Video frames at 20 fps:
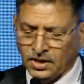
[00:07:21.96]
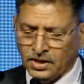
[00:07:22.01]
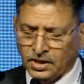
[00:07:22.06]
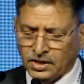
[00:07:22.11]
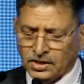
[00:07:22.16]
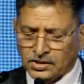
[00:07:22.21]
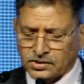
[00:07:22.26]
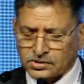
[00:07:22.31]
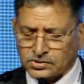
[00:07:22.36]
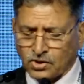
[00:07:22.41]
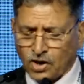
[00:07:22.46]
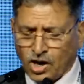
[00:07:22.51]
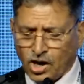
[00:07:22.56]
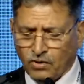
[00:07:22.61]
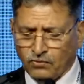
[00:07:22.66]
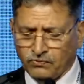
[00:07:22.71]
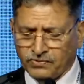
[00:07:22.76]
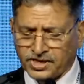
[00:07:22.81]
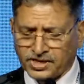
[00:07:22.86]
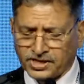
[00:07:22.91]
So how
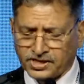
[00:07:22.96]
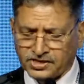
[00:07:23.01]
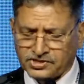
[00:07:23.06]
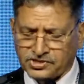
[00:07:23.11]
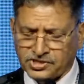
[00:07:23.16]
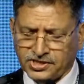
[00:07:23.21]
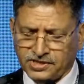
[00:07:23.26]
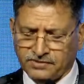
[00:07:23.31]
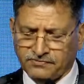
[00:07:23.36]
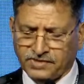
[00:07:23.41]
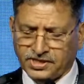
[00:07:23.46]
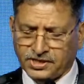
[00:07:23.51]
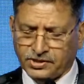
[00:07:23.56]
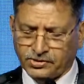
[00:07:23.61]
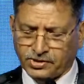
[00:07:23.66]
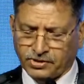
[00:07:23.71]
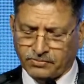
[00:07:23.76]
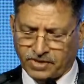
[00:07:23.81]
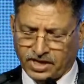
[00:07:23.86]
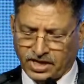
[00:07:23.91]
we can achieve
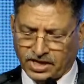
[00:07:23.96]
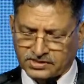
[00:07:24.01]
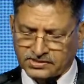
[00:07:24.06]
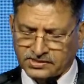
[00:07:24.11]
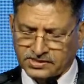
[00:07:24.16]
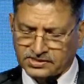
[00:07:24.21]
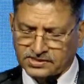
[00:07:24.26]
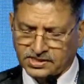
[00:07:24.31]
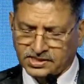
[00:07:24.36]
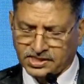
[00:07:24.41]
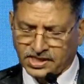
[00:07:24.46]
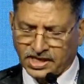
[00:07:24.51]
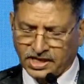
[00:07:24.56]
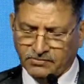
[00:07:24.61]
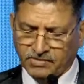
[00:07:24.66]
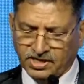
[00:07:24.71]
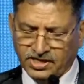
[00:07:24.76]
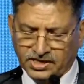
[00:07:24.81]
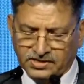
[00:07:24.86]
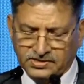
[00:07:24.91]
equitable access and
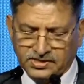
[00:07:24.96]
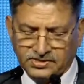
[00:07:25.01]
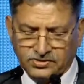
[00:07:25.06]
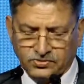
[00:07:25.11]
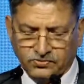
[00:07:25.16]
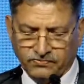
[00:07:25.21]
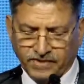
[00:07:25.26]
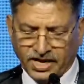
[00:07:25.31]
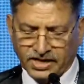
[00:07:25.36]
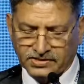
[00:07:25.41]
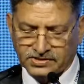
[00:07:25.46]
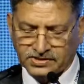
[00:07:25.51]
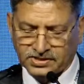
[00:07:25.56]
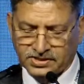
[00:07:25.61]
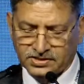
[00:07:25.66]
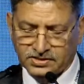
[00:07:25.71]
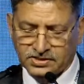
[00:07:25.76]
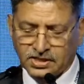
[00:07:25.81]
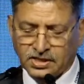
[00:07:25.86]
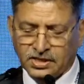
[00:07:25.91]
timely access to
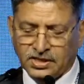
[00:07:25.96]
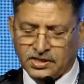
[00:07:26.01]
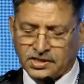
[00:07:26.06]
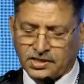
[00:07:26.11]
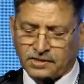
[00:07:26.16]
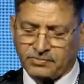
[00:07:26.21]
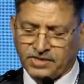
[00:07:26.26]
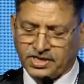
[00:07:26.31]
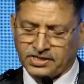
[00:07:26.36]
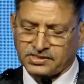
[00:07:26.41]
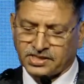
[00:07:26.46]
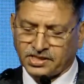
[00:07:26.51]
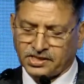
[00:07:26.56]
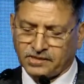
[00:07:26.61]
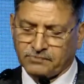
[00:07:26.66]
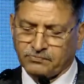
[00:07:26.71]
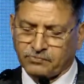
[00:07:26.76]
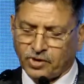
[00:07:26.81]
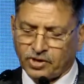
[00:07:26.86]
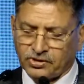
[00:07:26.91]
vaccine remains an
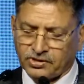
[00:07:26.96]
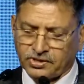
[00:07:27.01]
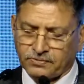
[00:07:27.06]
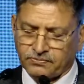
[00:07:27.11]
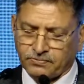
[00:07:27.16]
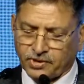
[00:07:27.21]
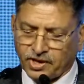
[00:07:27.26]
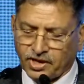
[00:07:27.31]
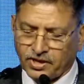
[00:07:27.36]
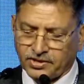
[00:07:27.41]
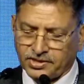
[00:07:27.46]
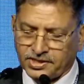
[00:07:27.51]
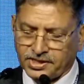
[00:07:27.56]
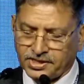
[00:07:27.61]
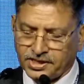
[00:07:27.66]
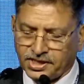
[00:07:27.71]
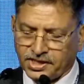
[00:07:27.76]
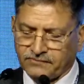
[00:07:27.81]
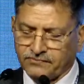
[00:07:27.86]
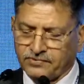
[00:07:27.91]
important
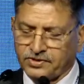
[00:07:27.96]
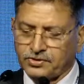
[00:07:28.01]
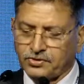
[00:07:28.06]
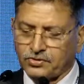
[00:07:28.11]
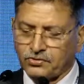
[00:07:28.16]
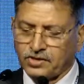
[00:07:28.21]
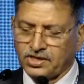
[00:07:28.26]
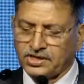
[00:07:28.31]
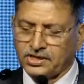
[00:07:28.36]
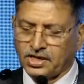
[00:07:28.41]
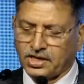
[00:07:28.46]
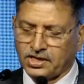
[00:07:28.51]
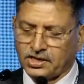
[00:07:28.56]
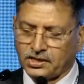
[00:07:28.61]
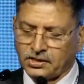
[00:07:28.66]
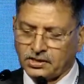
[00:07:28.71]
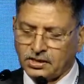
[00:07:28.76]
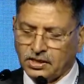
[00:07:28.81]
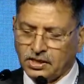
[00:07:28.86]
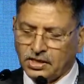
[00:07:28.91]
priority, and we truly are
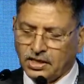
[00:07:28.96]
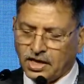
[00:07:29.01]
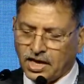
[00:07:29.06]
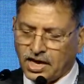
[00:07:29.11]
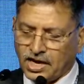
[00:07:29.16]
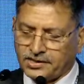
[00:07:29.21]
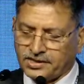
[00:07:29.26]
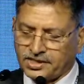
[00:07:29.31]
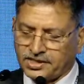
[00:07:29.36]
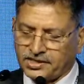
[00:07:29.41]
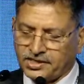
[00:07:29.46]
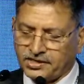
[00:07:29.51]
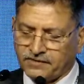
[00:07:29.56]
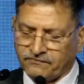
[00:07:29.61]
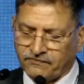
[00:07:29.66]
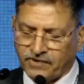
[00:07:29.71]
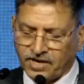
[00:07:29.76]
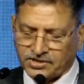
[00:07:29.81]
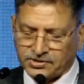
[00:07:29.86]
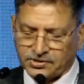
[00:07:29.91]
at an
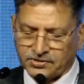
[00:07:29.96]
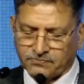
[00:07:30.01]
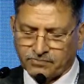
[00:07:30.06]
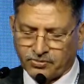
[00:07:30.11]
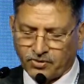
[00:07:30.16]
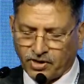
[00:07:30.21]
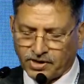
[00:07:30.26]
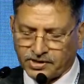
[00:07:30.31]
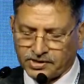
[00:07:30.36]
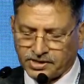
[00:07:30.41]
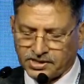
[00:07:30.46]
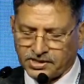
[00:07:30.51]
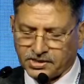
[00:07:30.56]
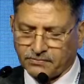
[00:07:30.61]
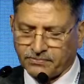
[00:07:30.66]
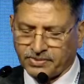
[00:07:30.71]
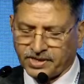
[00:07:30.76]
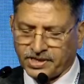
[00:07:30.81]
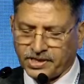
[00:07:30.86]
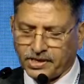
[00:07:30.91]
inflection point in the
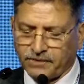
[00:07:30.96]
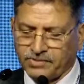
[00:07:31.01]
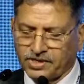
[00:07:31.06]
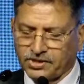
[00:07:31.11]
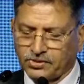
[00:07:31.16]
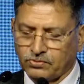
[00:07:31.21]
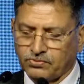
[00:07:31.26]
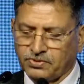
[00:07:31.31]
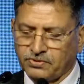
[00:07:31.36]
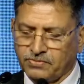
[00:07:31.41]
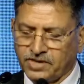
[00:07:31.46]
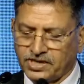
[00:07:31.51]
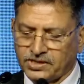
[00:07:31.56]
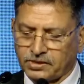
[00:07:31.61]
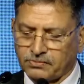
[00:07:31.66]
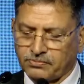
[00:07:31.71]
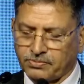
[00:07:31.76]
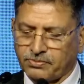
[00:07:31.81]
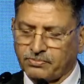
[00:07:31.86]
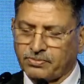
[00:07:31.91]
pandemic to be better
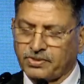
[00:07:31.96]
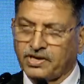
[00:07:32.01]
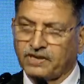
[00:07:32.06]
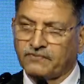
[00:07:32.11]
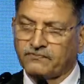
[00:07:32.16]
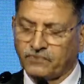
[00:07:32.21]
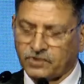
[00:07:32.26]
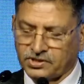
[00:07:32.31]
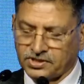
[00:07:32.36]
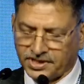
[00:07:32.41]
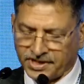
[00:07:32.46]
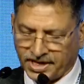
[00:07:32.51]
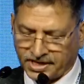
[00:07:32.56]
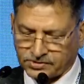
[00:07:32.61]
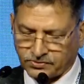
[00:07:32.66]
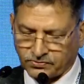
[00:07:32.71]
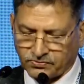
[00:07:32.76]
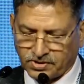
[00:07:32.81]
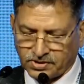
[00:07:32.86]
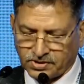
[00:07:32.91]
prepared for the next one.